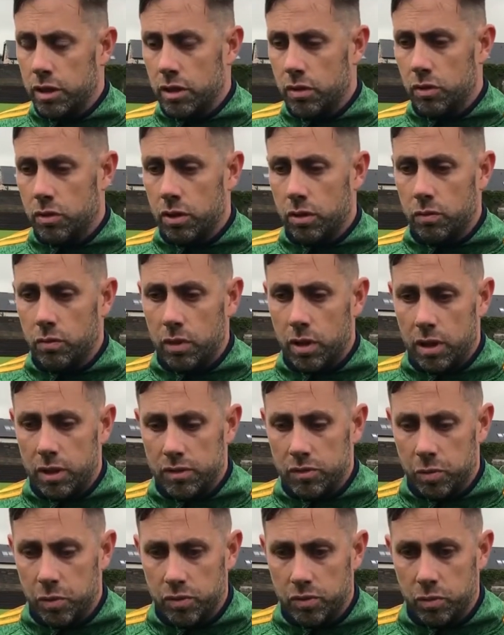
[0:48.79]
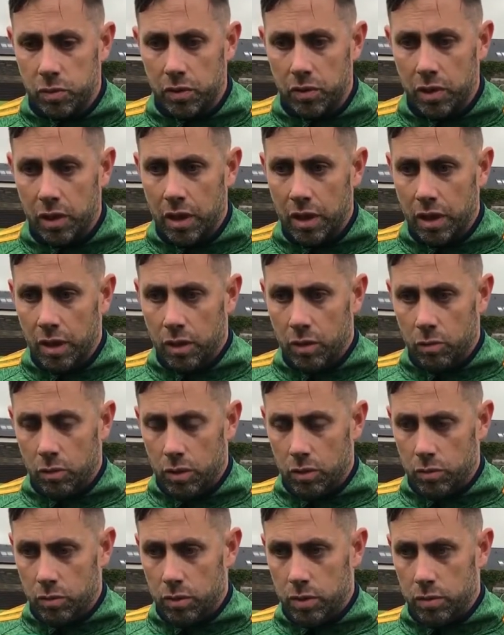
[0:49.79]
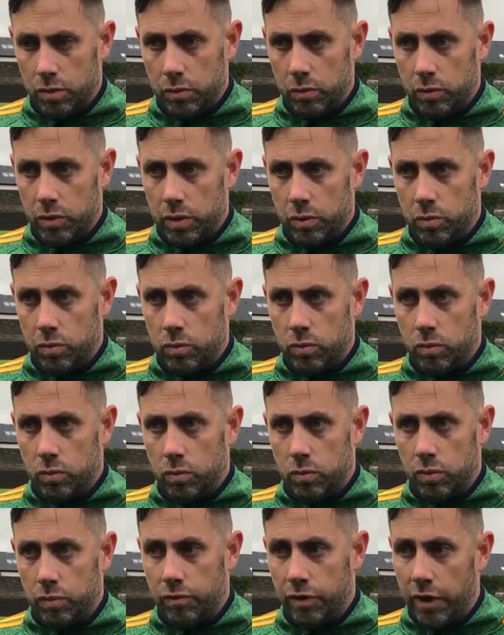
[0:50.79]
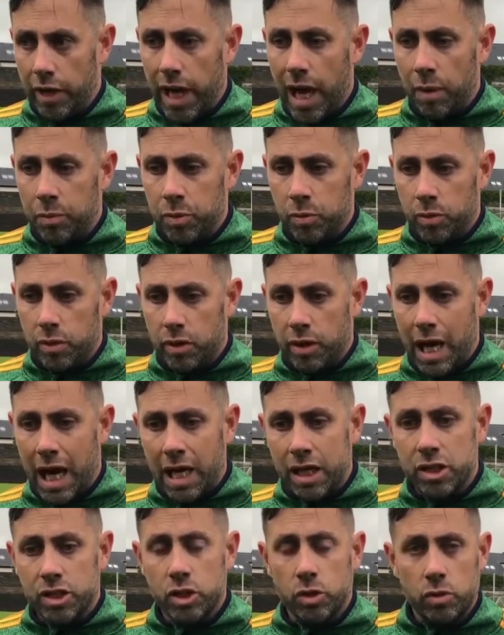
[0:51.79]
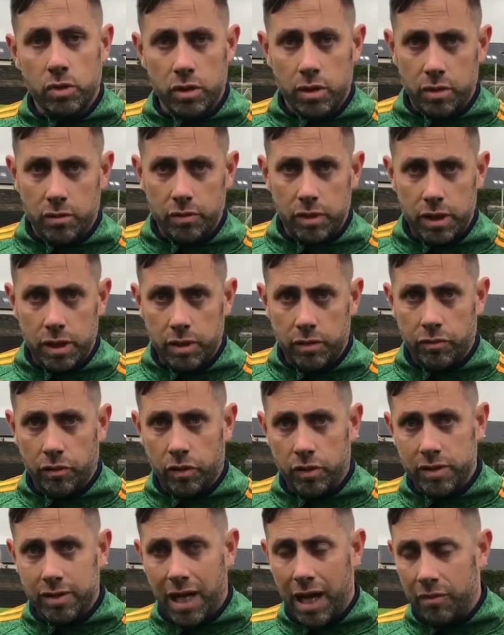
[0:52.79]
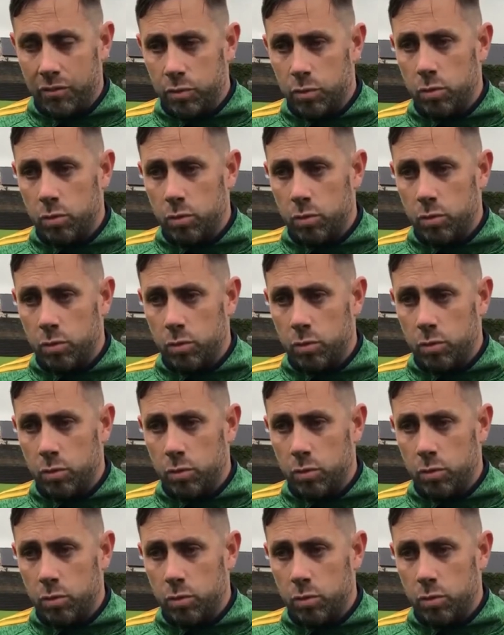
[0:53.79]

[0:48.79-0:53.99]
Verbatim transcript: Look, well, I suppose we, we, we, we were very happy with our attitude in the, in the first half.